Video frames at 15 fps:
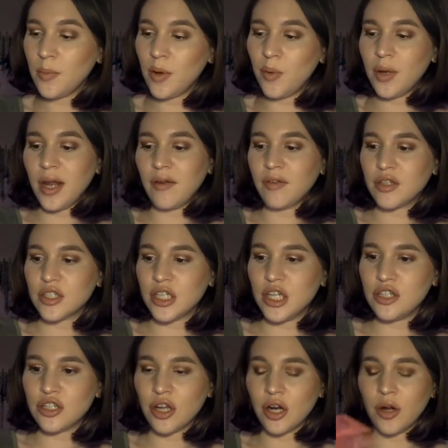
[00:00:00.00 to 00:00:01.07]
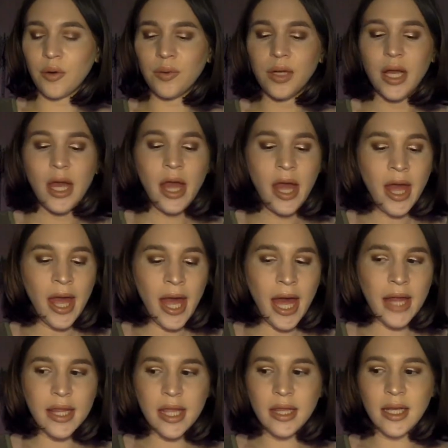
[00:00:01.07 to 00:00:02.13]
whatever, to each their own.
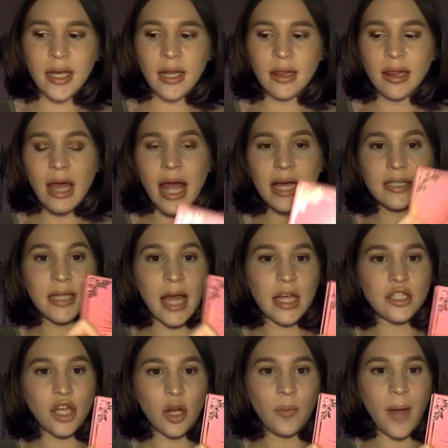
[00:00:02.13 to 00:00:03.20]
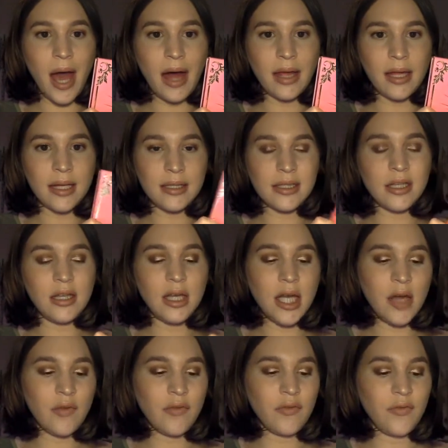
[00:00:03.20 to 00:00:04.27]
And then the last eyeshadow palette is
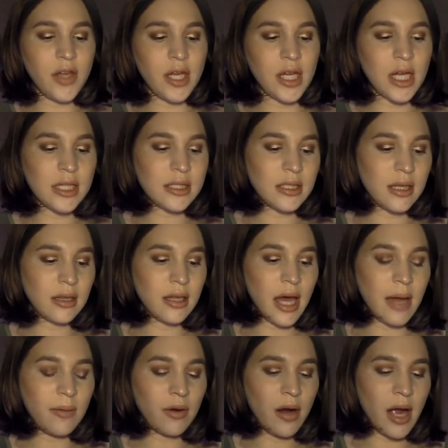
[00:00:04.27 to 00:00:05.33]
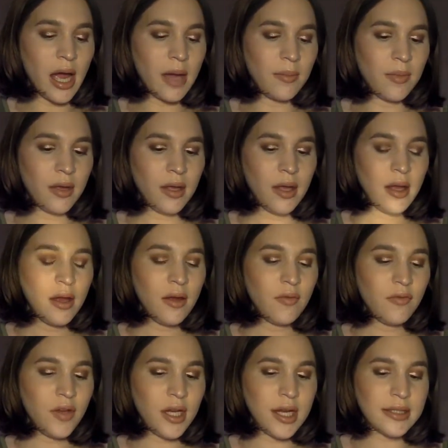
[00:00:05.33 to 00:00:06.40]
the Venus Lime Crime
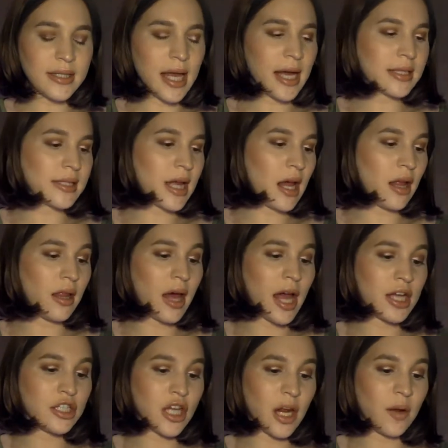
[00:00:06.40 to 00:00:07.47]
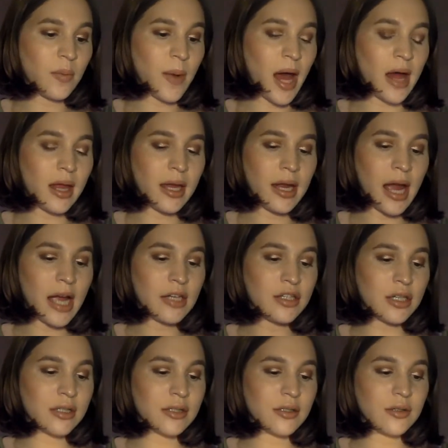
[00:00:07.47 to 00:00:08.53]
Venus XL eyeshadow palette. I
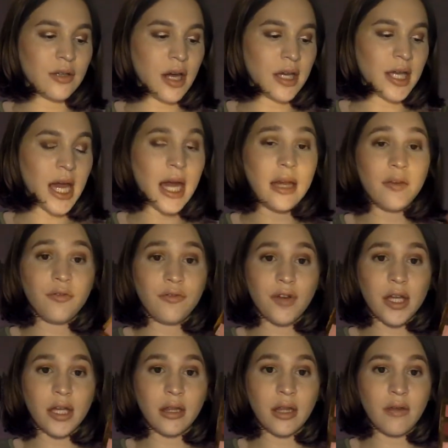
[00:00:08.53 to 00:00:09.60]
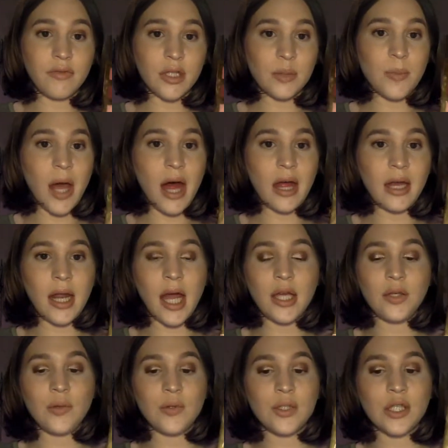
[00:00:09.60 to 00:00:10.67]
just, again, freaking love this palette. I
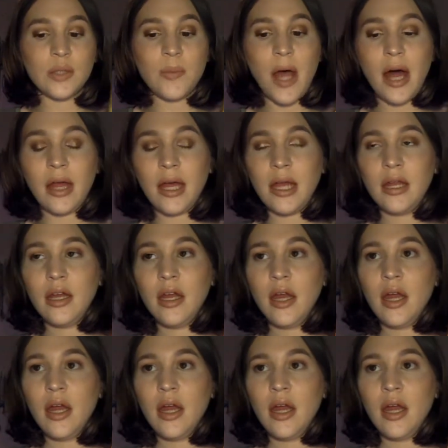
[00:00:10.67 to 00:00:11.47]
use this palette